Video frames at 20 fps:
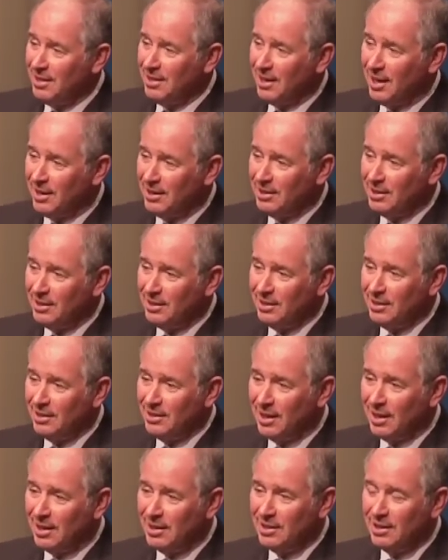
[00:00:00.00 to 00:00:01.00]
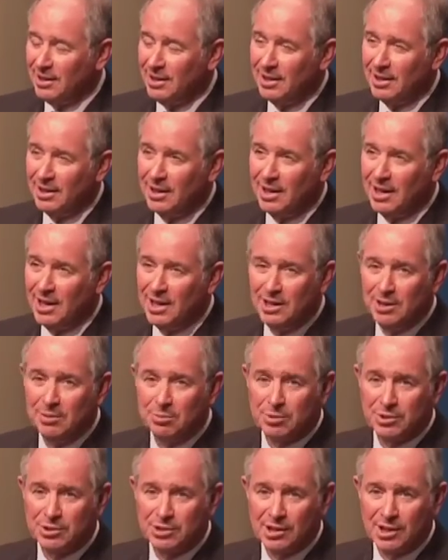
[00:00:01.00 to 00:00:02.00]
that, that
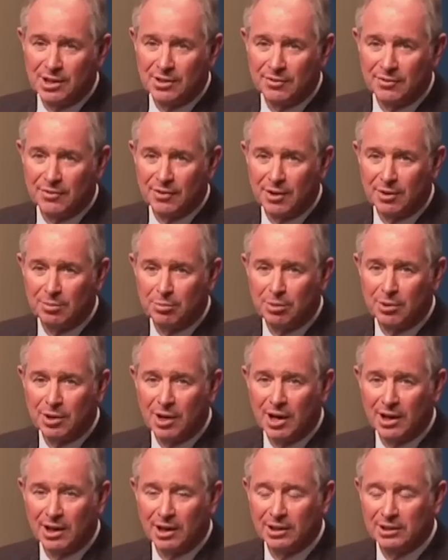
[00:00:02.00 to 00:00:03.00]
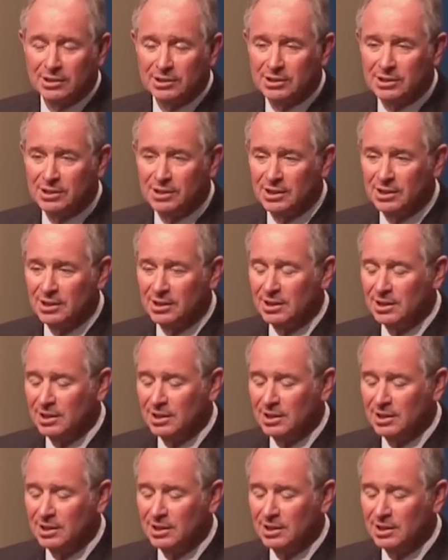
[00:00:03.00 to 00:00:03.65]
80% of our products